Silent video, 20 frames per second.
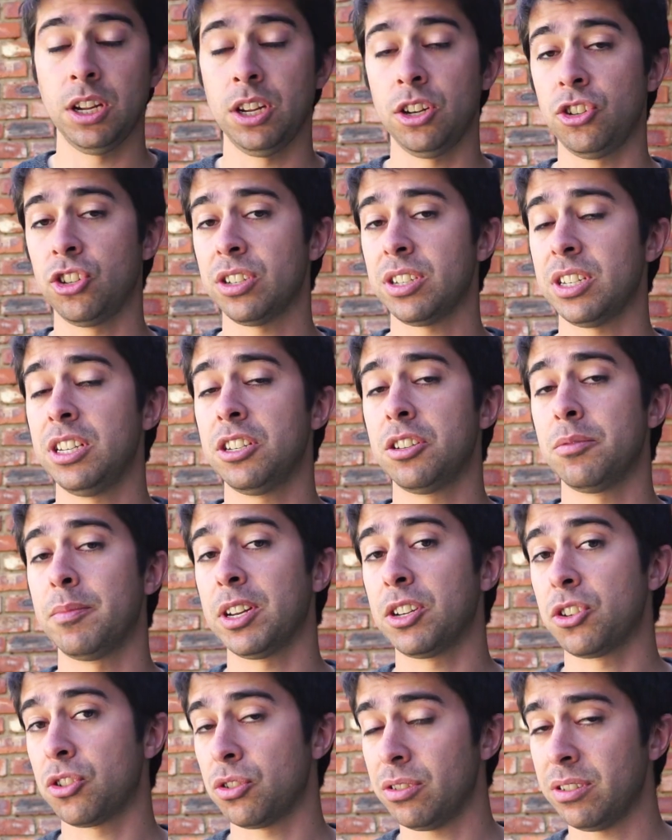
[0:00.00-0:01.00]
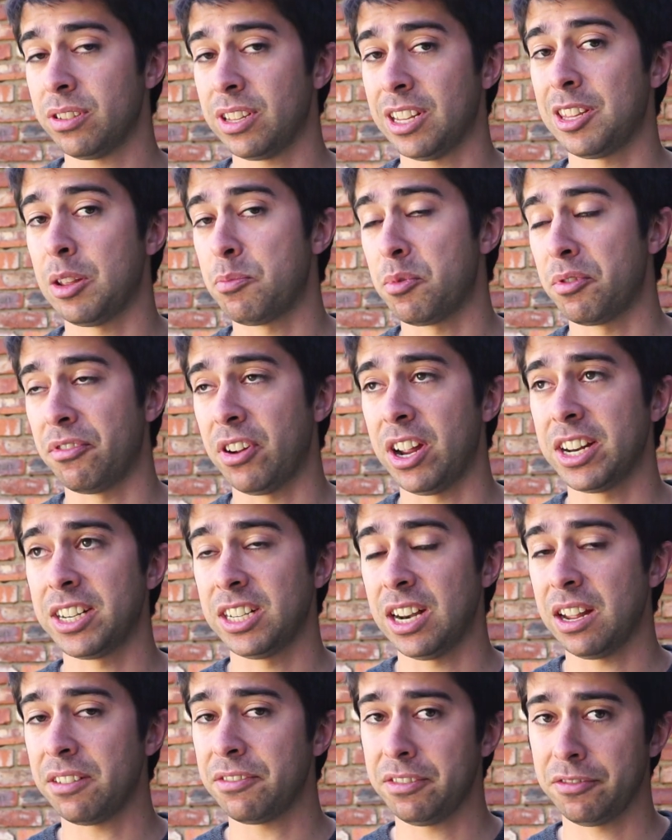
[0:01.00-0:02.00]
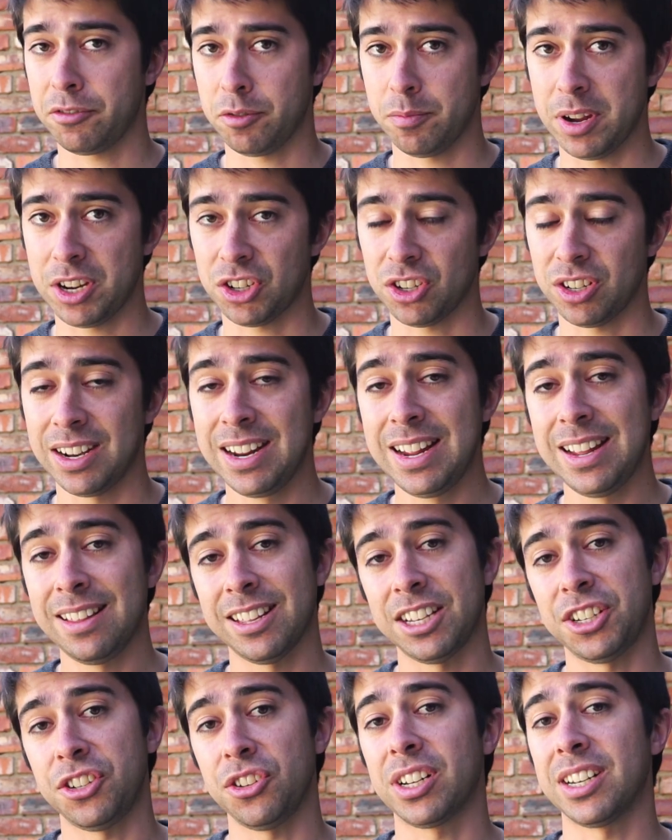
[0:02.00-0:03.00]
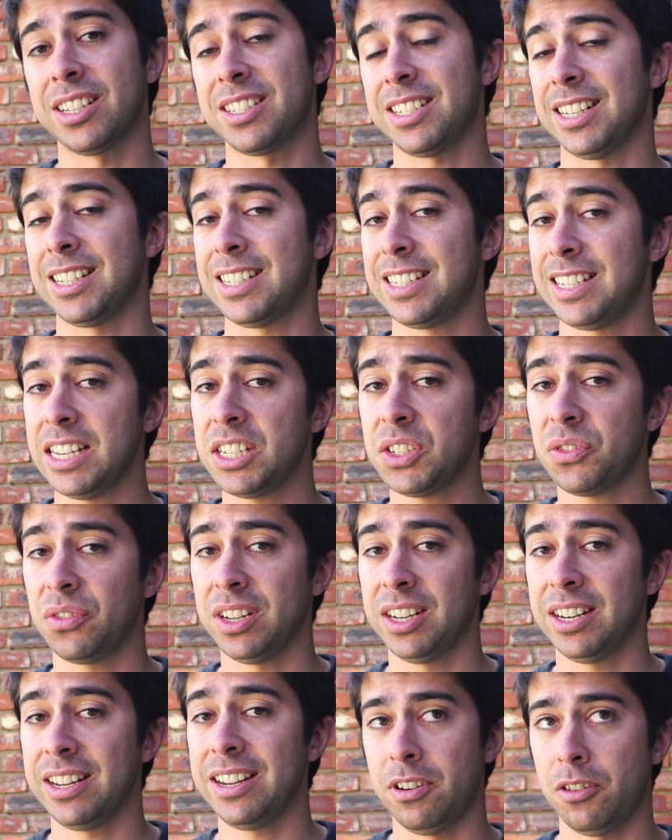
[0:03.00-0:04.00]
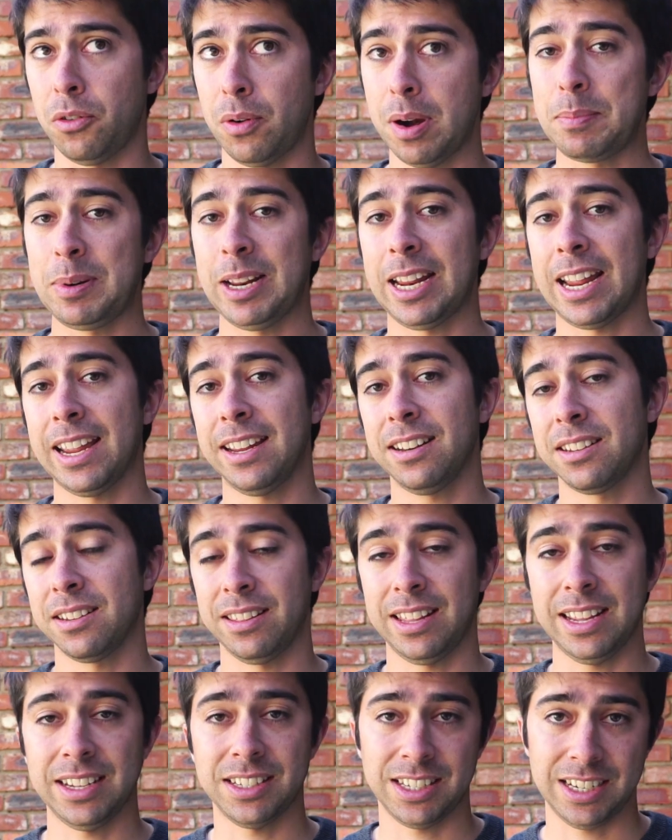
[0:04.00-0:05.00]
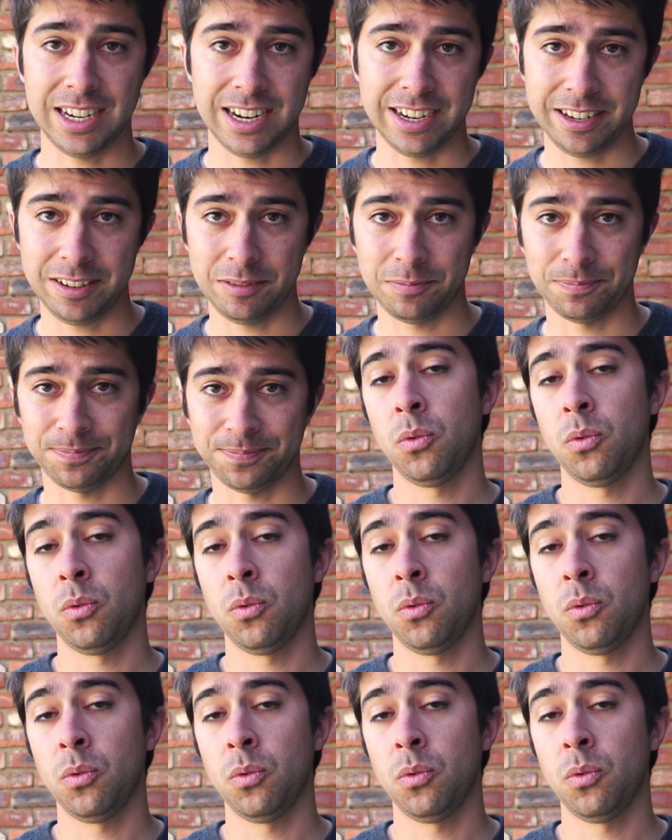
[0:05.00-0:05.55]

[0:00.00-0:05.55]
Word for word: You just need to make sure that they provide enough information that you can successfully replicate their study.